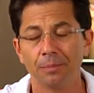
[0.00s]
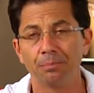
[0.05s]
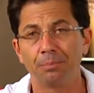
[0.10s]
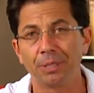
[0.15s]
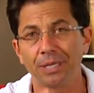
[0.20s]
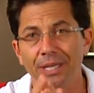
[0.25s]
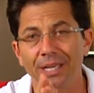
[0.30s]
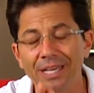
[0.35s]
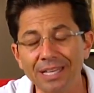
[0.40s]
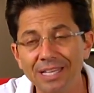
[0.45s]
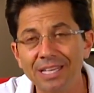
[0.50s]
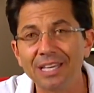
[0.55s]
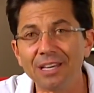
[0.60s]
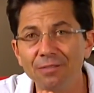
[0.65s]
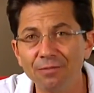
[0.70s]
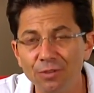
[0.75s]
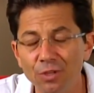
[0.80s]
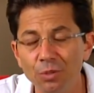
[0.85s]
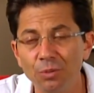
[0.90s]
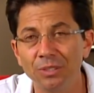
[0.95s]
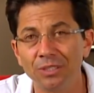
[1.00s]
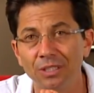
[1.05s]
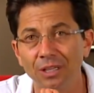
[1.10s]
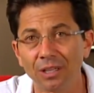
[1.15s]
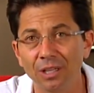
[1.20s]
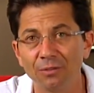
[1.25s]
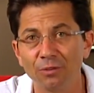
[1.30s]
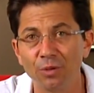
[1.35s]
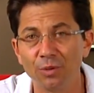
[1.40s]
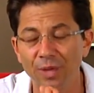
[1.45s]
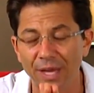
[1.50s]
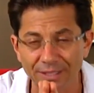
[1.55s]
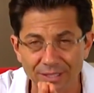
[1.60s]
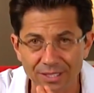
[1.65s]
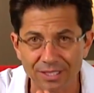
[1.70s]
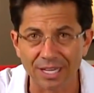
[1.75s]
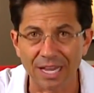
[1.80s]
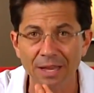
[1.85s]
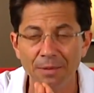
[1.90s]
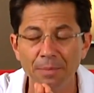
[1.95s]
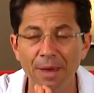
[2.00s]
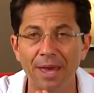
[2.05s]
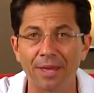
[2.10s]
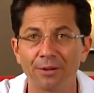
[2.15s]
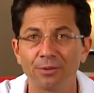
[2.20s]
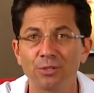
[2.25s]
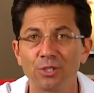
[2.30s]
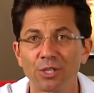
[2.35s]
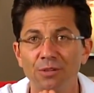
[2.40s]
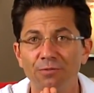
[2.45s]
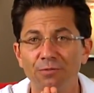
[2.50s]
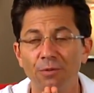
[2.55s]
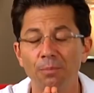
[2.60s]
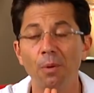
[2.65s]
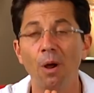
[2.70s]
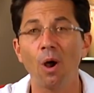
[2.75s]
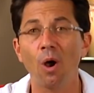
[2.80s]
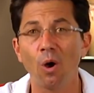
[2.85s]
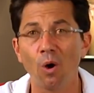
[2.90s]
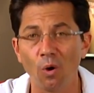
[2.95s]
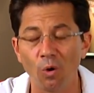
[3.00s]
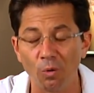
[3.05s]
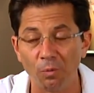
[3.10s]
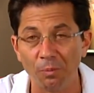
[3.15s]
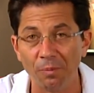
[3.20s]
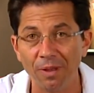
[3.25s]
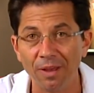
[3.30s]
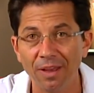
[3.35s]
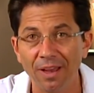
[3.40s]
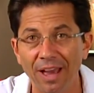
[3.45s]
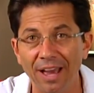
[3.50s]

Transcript: But it can give you and deliver you that same energy from home.